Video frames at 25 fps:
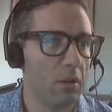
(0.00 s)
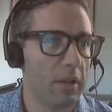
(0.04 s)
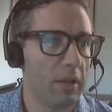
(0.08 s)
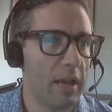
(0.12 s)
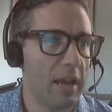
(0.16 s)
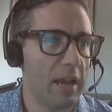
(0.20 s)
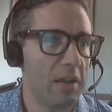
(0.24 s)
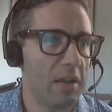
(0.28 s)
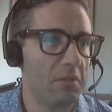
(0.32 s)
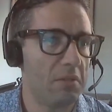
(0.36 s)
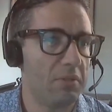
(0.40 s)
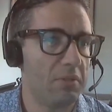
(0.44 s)

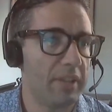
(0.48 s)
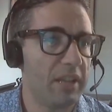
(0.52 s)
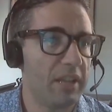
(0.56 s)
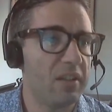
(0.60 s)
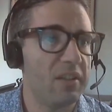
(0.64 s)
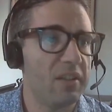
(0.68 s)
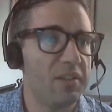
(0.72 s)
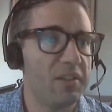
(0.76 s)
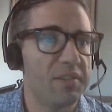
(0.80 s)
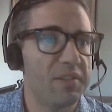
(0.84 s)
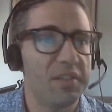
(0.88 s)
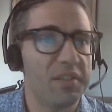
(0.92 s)
And data
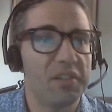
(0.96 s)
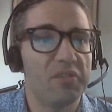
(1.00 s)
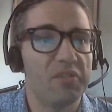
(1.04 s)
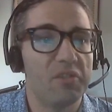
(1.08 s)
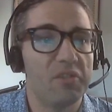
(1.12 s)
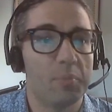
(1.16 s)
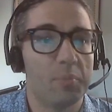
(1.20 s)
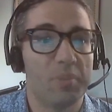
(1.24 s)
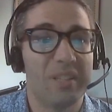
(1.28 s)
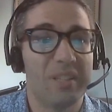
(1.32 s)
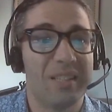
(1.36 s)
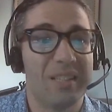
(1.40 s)
is here
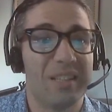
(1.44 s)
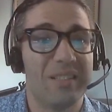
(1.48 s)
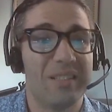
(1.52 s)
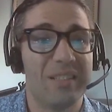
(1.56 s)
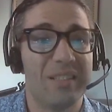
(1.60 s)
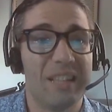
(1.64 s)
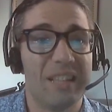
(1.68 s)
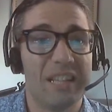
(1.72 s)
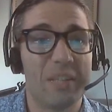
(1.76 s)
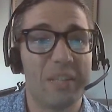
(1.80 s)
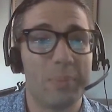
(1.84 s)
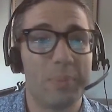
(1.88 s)

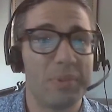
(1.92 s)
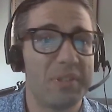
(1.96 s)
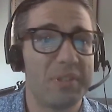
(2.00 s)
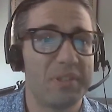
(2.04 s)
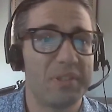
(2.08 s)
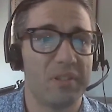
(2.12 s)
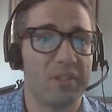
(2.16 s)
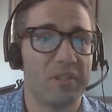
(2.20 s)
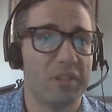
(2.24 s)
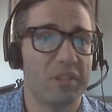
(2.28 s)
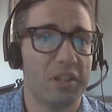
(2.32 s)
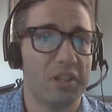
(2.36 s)
represented
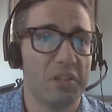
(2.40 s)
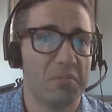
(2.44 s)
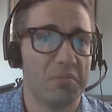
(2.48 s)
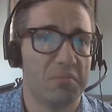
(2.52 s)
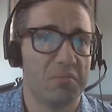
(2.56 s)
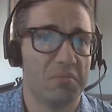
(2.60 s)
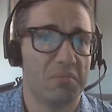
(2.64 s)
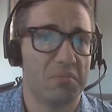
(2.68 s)
explicitly.